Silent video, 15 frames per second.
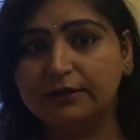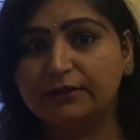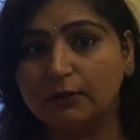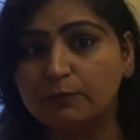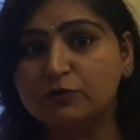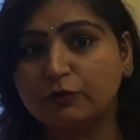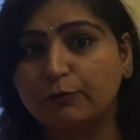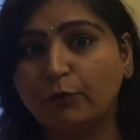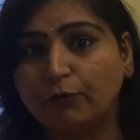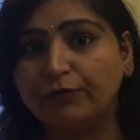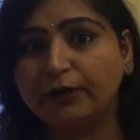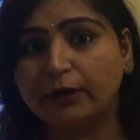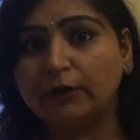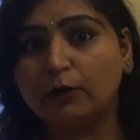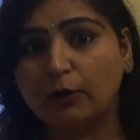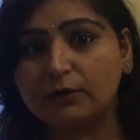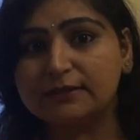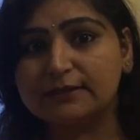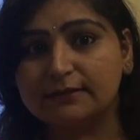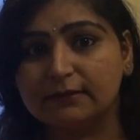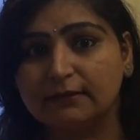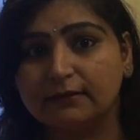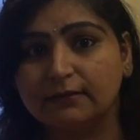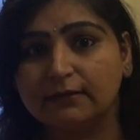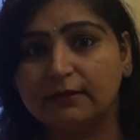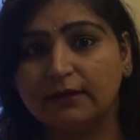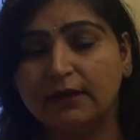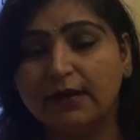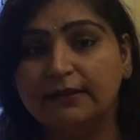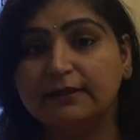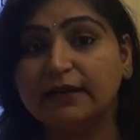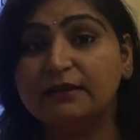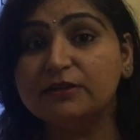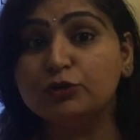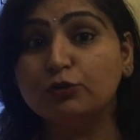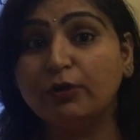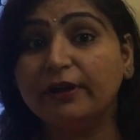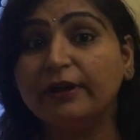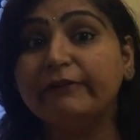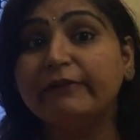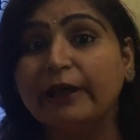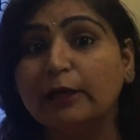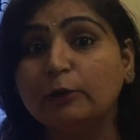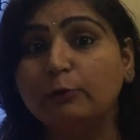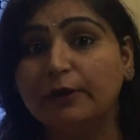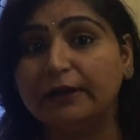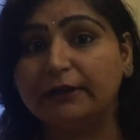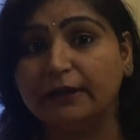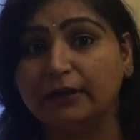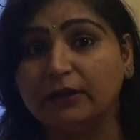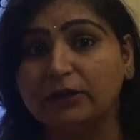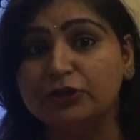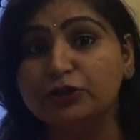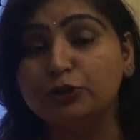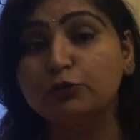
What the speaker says: in terms of profit and loss, that is, you are evaluating.